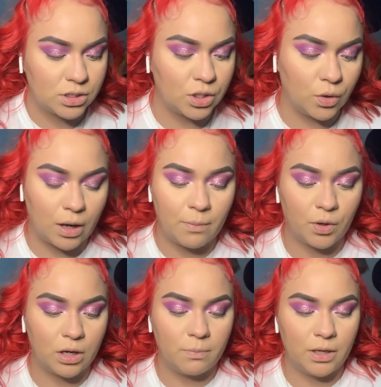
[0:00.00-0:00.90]
So I'm
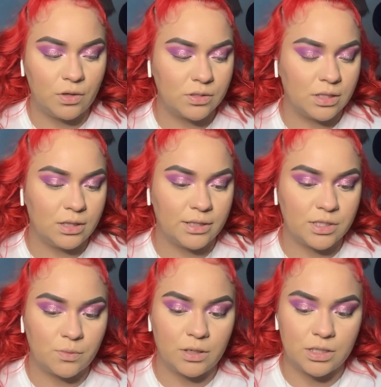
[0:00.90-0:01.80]
going to be using
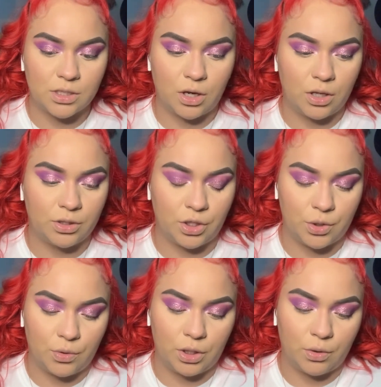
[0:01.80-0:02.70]
this one. It's called the You
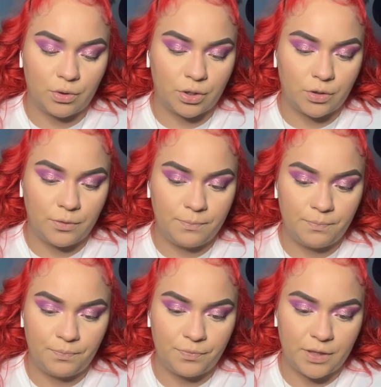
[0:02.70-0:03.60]
Glow Girl.
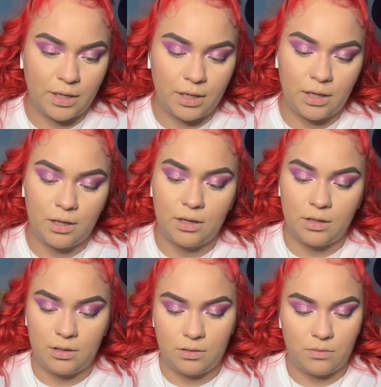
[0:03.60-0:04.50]

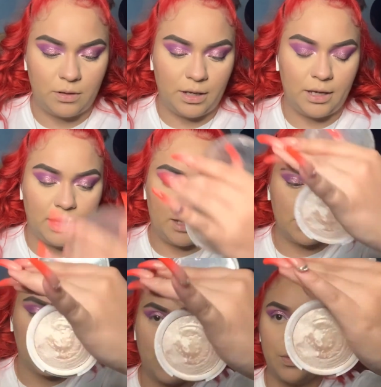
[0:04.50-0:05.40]
Right? Yeah.
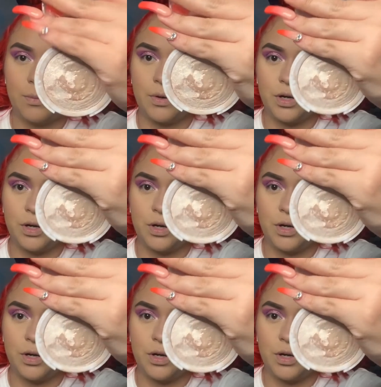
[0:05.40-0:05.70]
So I'm going to